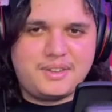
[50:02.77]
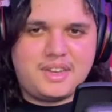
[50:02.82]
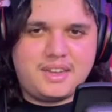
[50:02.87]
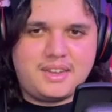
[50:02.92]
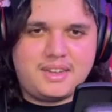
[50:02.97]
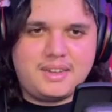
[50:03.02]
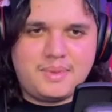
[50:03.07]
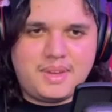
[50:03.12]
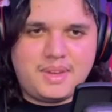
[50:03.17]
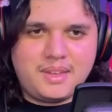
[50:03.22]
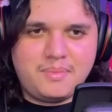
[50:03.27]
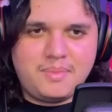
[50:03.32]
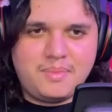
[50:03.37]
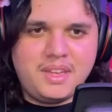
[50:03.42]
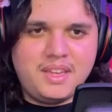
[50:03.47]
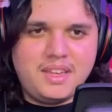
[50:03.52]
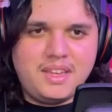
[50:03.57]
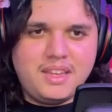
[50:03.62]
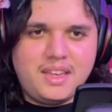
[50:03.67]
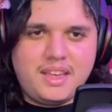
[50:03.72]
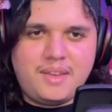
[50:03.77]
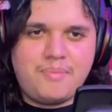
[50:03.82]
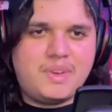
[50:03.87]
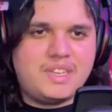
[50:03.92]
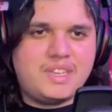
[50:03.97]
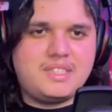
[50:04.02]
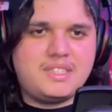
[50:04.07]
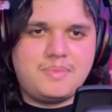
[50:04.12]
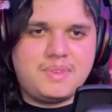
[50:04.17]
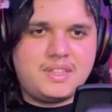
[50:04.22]
talking about him. Mm. It
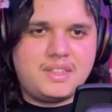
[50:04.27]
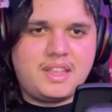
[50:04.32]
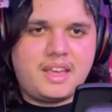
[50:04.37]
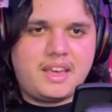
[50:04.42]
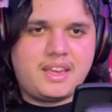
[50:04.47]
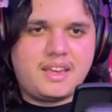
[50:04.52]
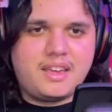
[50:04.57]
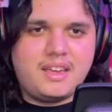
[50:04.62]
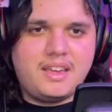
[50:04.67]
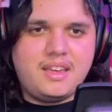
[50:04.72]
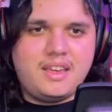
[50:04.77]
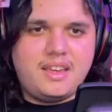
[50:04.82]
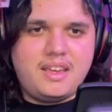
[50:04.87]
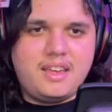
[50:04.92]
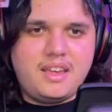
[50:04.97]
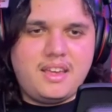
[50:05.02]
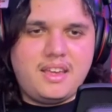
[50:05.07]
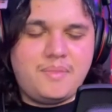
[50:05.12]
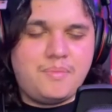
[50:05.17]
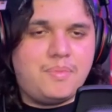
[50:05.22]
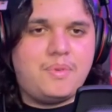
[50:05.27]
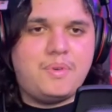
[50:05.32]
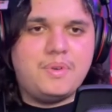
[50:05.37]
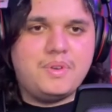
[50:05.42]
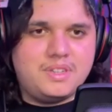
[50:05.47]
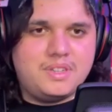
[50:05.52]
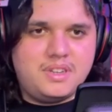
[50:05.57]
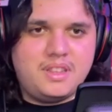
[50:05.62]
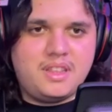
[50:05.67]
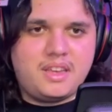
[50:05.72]
must have been like
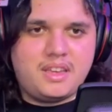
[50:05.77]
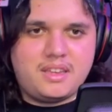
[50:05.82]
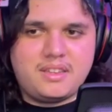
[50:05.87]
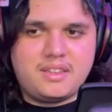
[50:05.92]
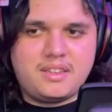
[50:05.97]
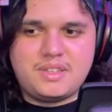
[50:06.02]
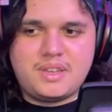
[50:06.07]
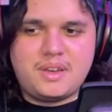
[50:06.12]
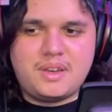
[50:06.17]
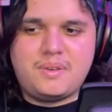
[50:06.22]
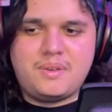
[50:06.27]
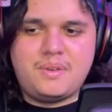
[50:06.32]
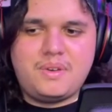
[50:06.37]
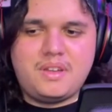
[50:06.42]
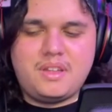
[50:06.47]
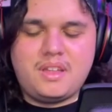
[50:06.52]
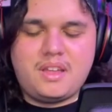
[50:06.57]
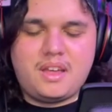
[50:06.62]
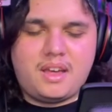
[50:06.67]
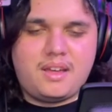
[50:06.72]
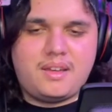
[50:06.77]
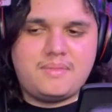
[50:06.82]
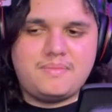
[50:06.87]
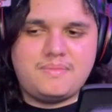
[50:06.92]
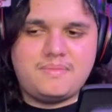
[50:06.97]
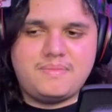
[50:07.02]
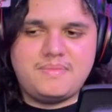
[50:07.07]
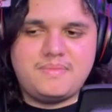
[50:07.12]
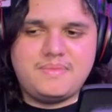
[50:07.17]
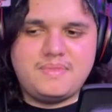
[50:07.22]
important, like so.
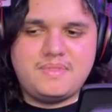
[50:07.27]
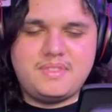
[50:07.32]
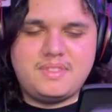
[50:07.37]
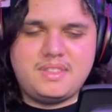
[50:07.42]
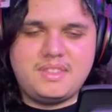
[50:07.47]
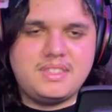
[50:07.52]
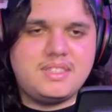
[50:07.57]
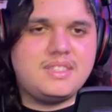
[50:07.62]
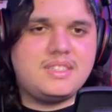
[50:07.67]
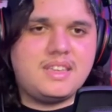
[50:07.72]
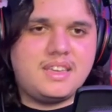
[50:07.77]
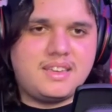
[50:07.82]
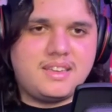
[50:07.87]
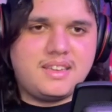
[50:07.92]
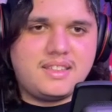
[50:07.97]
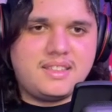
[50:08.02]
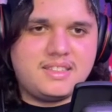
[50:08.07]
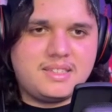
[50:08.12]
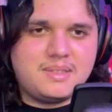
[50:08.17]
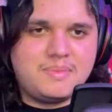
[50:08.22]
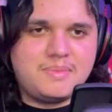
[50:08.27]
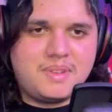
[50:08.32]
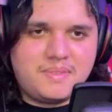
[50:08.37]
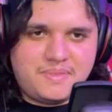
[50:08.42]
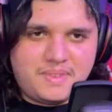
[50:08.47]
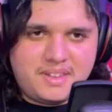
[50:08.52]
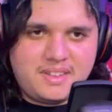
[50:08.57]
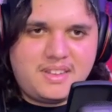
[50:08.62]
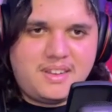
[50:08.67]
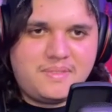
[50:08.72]
Um, this is like this has been a
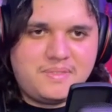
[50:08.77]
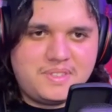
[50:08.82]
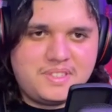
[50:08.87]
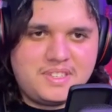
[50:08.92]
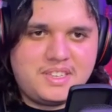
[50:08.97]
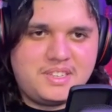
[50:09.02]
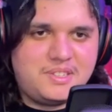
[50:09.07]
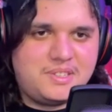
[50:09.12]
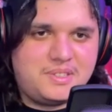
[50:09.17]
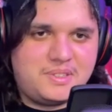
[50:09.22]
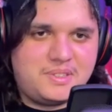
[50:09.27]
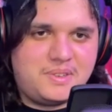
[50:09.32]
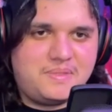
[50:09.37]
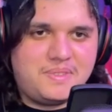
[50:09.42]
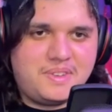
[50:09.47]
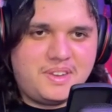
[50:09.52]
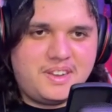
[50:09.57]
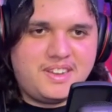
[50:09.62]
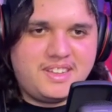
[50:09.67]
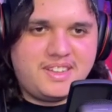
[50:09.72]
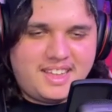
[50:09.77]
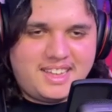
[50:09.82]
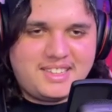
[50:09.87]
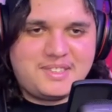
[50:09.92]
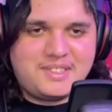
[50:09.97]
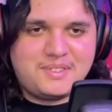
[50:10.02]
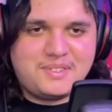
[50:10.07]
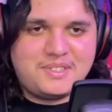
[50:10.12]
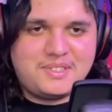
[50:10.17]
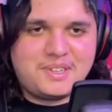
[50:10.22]
fun conversation so far,
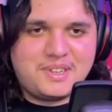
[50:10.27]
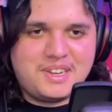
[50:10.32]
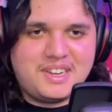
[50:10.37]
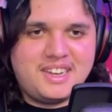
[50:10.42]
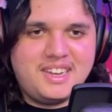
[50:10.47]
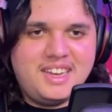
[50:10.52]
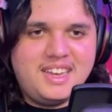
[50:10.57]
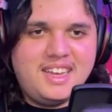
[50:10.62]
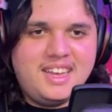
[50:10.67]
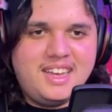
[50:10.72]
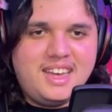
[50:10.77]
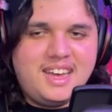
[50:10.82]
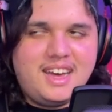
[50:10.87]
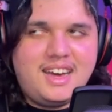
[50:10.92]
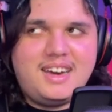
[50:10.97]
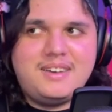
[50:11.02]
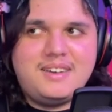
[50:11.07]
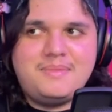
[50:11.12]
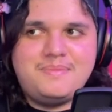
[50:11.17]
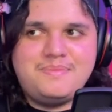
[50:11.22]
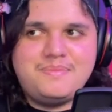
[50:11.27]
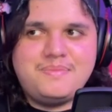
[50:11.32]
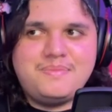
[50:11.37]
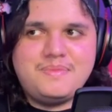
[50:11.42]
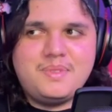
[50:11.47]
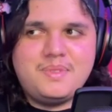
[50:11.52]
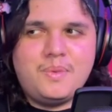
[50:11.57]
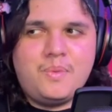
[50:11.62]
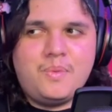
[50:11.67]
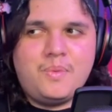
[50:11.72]
that's for sure. Um,
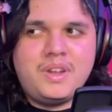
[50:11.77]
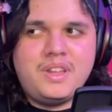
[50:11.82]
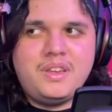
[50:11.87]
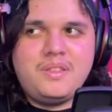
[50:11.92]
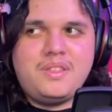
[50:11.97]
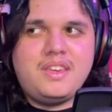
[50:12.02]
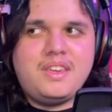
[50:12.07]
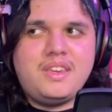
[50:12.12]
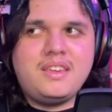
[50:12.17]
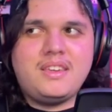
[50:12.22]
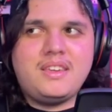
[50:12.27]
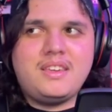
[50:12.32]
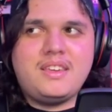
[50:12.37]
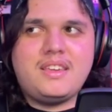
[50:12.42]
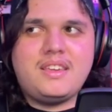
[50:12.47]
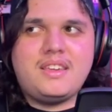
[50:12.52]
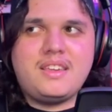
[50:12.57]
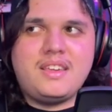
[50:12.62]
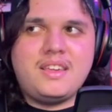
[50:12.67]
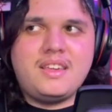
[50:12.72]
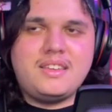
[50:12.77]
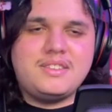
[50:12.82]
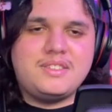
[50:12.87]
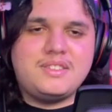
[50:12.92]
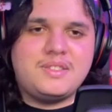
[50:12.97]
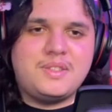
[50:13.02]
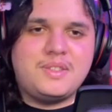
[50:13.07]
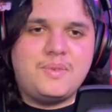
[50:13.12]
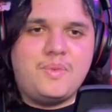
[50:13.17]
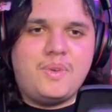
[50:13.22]
what do you think
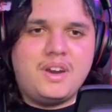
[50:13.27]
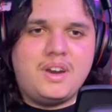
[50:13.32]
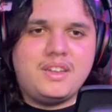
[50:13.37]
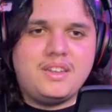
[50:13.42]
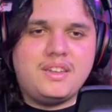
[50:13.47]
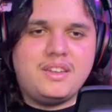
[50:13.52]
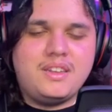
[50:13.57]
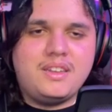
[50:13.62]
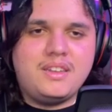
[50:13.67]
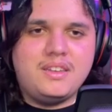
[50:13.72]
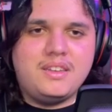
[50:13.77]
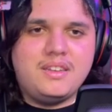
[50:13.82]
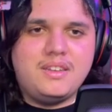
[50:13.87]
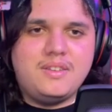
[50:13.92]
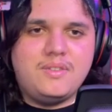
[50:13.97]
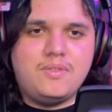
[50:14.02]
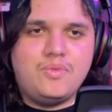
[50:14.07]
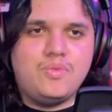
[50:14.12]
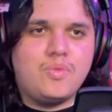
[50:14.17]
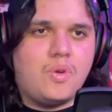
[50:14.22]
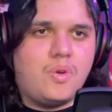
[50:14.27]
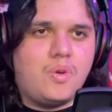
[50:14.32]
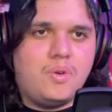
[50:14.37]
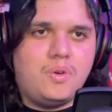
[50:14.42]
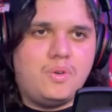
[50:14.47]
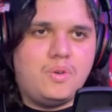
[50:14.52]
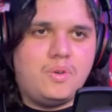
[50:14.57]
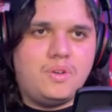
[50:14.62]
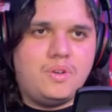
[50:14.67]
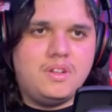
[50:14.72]
is the one
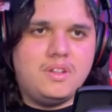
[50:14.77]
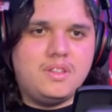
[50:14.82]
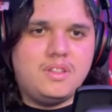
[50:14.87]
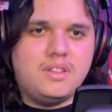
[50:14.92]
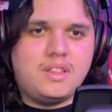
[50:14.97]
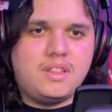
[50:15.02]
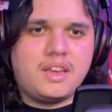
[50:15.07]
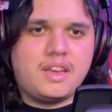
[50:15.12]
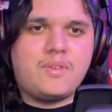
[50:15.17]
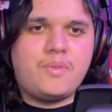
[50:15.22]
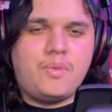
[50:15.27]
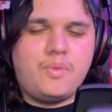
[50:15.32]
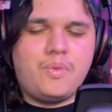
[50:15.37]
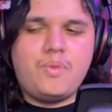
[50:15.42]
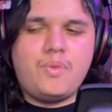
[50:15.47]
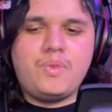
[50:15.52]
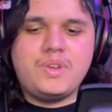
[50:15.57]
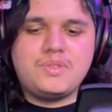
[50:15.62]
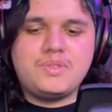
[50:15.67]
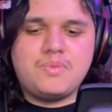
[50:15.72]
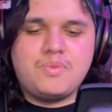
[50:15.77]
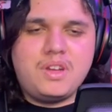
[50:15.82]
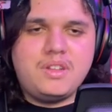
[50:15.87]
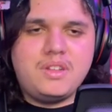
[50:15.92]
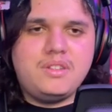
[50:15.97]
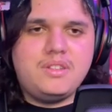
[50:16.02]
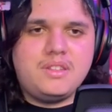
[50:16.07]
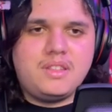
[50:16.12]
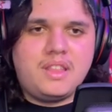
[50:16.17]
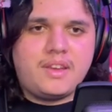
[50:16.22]
role? Like, what's
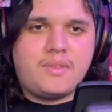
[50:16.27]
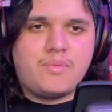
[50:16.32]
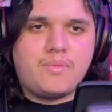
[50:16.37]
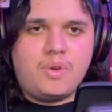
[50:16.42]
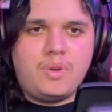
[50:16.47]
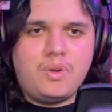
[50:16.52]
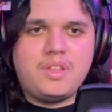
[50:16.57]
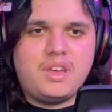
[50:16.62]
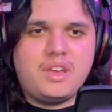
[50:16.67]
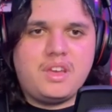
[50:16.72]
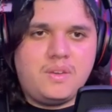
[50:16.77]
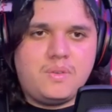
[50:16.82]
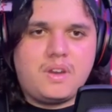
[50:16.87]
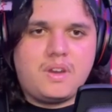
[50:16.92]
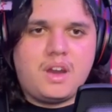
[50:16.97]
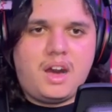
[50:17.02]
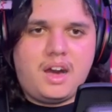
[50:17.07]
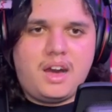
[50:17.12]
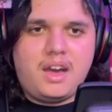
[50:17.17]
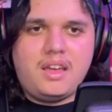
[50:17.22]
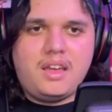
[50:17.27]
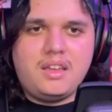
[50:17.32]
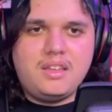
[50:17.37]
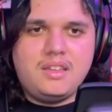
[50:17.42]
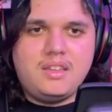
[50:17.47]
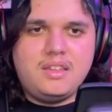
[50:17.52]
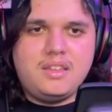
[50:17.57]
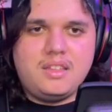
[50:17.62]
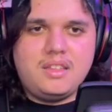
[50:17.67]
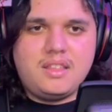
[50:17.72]
one like role that you got,
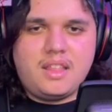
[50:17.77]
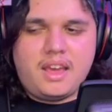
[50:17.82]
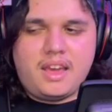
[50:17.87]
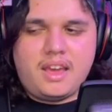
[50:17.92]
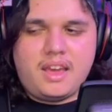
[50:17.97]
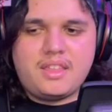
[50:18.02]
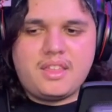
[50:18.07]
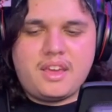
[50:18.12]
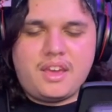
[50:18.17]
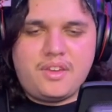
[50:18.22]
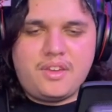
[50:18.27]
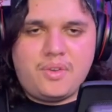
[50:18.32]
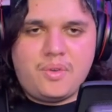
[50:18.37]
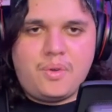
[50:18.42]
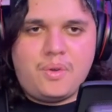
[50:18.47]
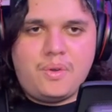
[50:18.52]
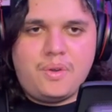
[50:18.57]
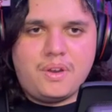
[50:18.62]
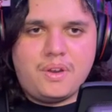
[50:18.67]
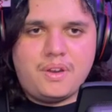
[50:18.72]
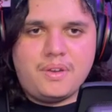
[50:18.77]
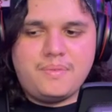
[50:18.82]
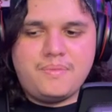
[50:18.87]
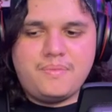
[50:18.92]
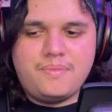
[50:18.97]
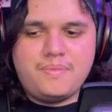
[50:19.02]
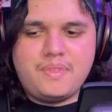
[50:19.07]
like that you're,